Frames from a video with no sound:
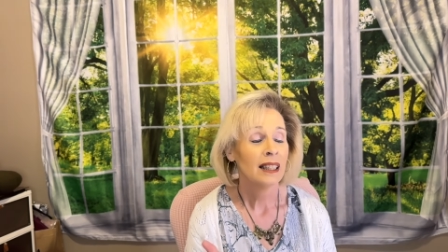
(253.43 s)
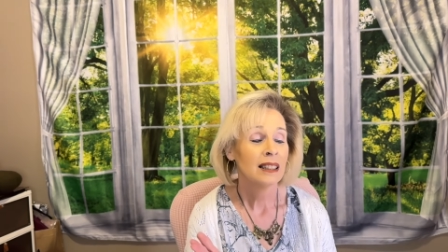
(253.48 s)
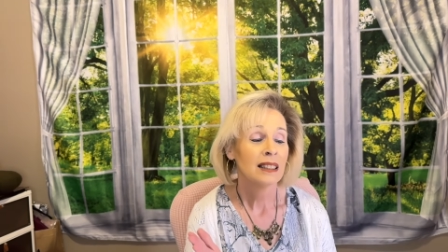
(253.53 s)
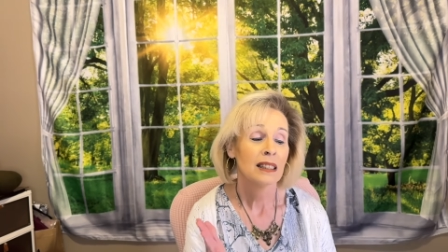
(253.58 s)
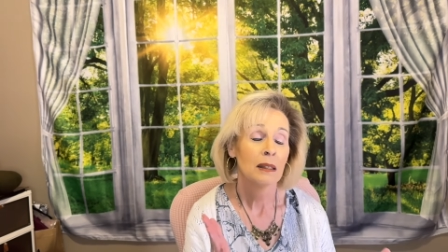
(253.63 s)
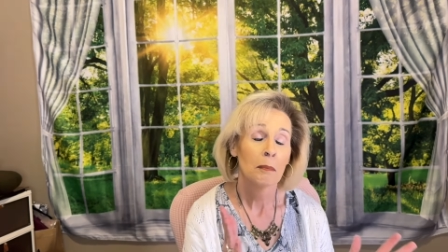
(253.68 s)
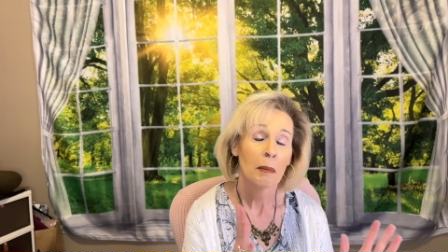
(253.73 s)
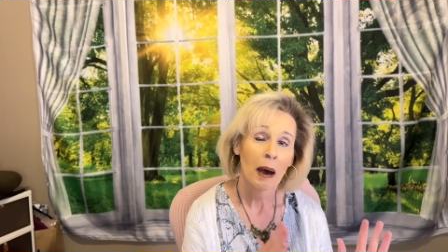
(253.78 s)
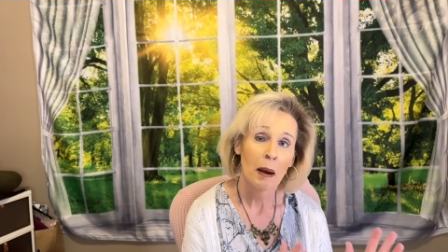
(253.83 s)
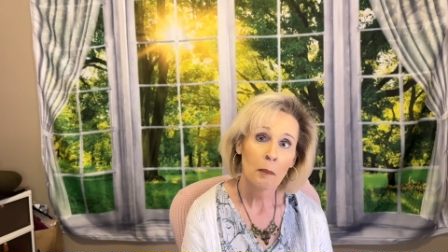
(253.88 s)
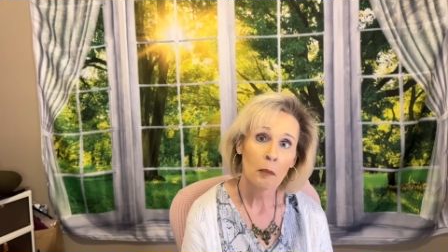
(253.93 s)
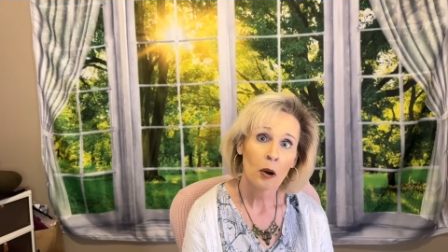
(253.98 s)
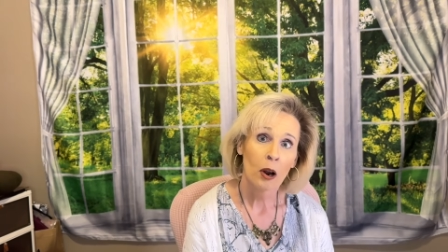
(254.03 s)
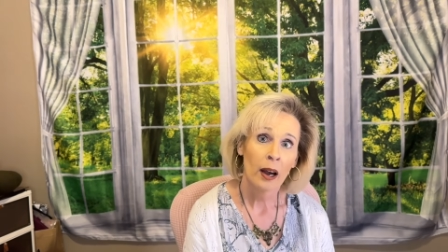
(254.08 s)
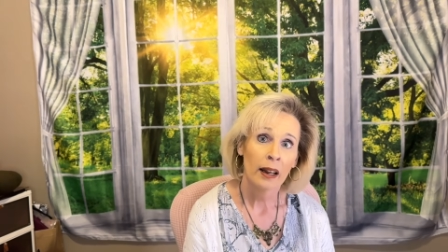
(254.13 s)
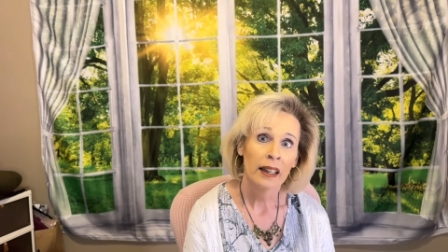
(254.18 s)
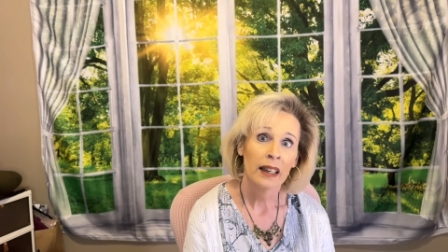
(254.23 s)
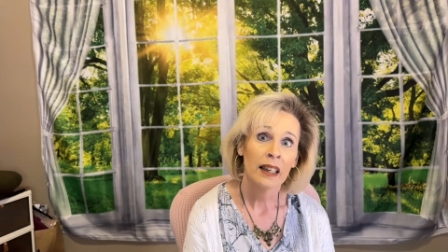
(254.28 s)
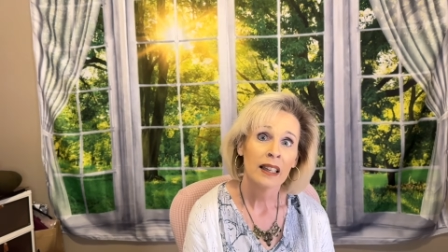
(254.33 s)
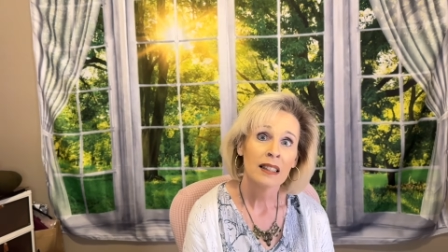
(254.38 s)
to buy
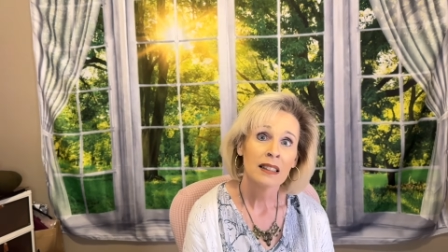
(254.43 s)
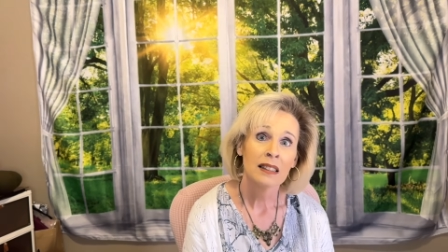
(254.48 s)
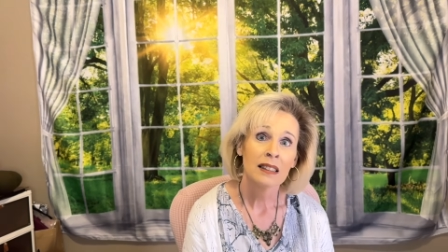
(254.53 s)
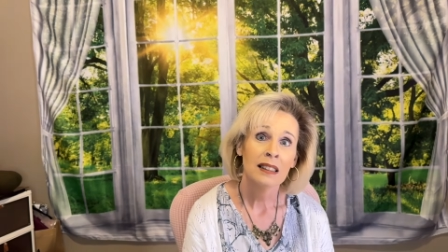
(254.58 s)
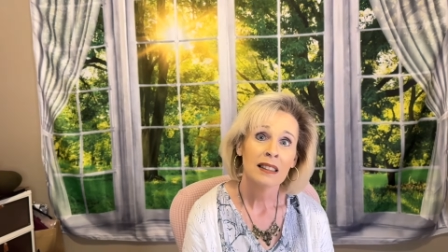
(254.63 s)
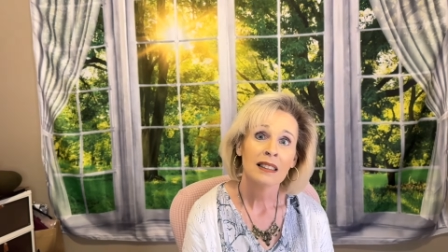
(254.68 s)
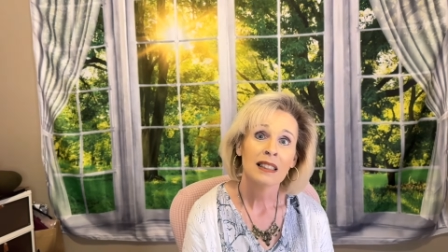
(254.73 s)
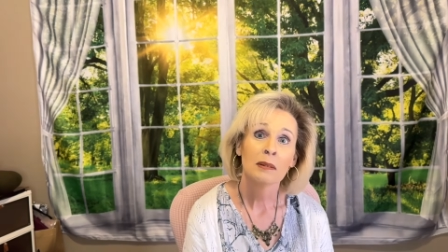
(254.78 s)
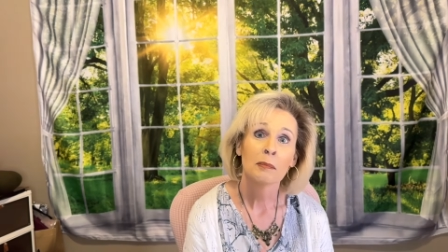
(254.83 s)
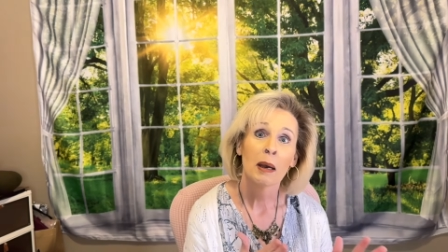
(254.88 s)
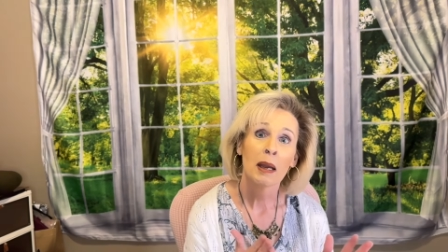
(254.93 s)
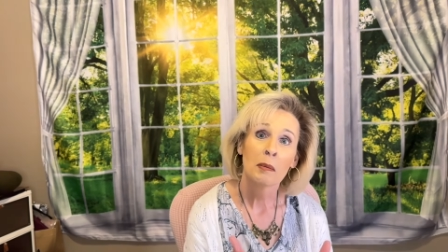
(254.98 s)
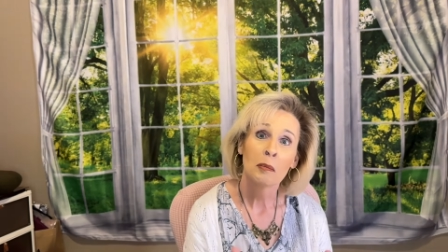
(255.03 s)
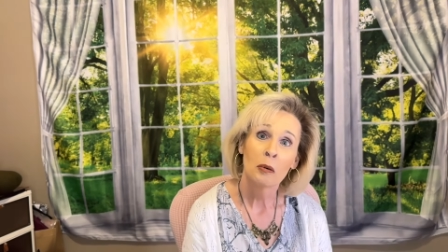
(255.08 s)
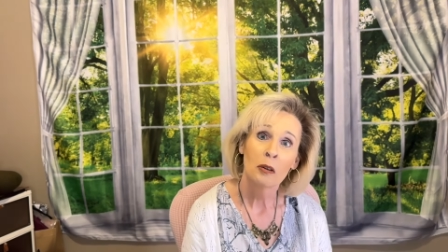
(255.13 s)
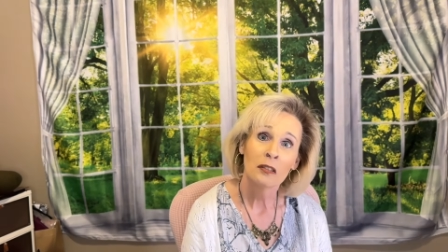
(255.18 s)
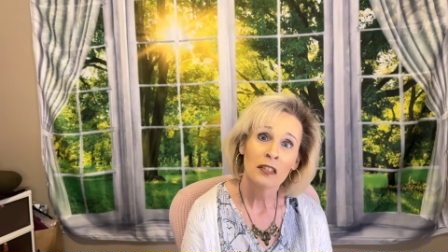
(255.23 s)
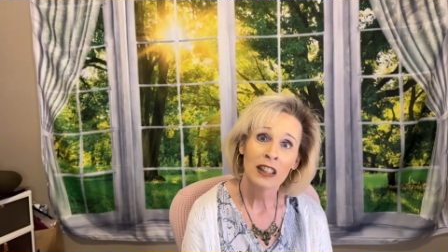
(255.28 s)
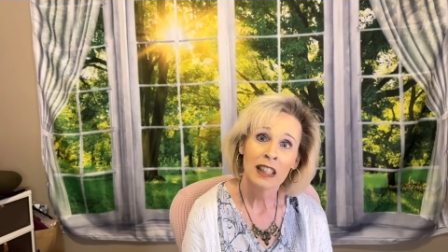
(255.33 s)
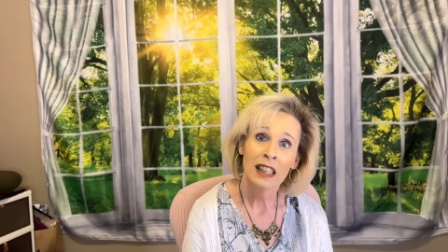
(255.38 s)
product, to make
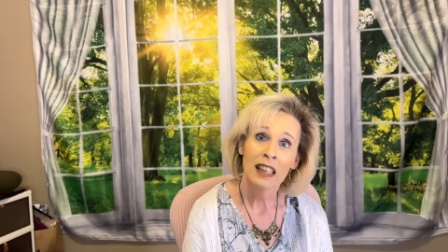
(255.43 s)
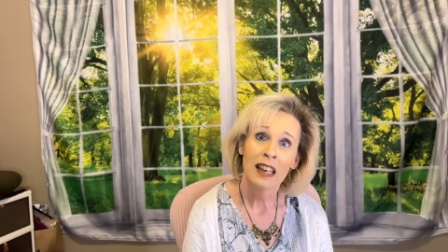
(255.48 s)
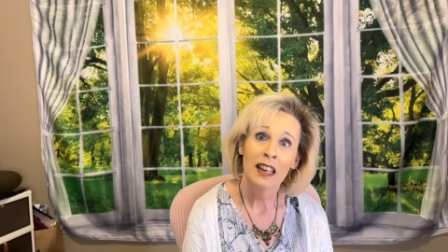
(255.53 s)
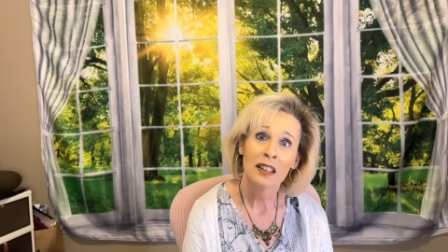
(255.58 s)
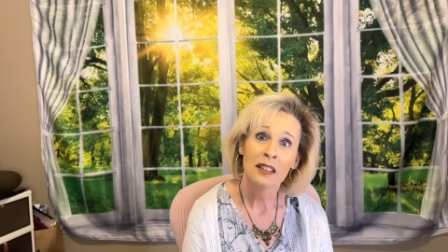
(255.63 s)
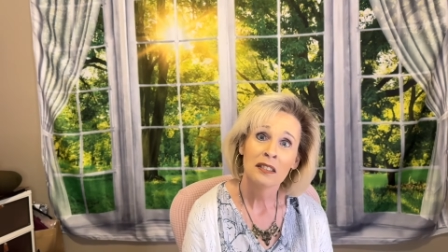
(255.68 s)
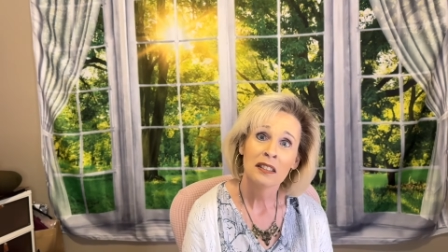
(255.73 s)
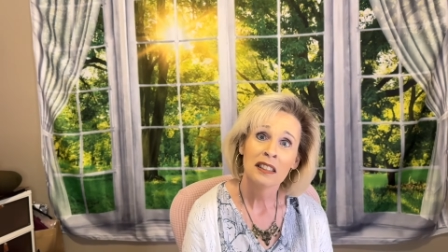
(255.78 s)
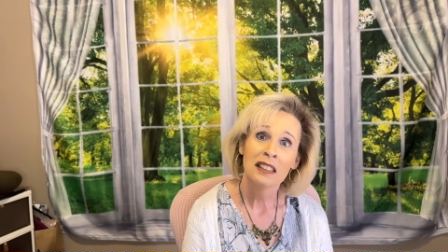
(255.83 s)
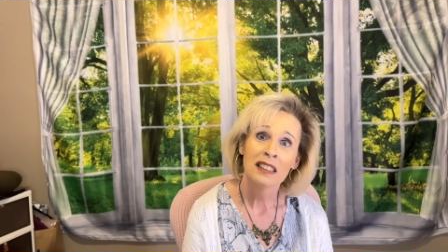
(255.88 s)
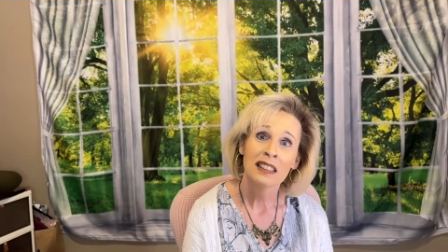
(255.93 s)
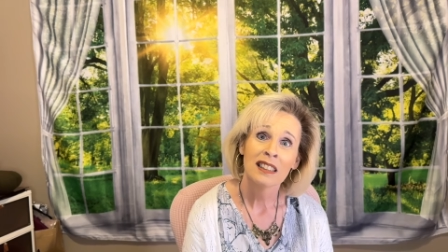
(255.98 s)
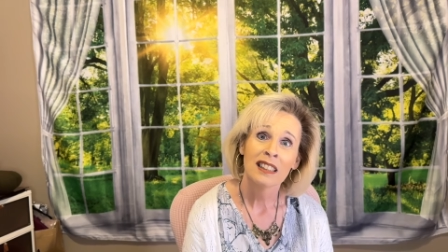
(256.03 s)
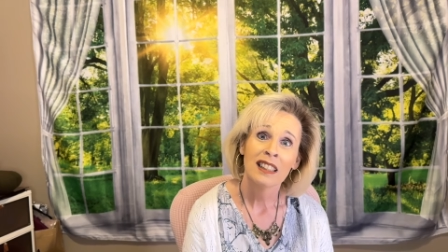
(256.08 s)
more videos,